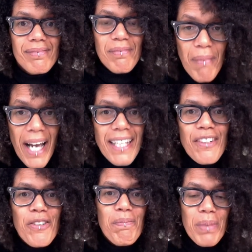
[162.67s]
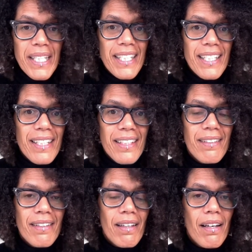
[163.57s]
might not be
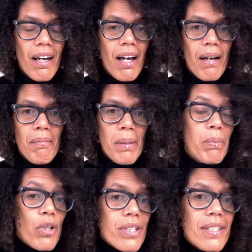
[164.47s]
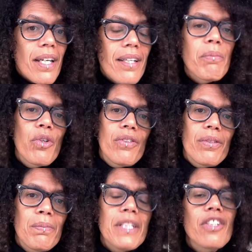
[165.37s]
important anymore
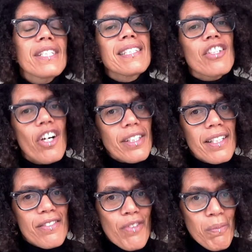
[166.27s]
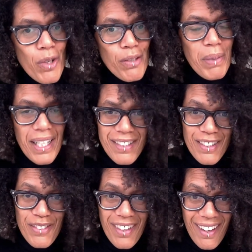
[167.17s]
because it's got us from one place
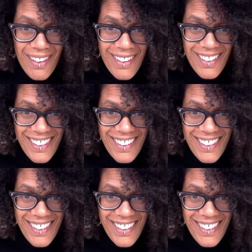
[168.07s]
to another.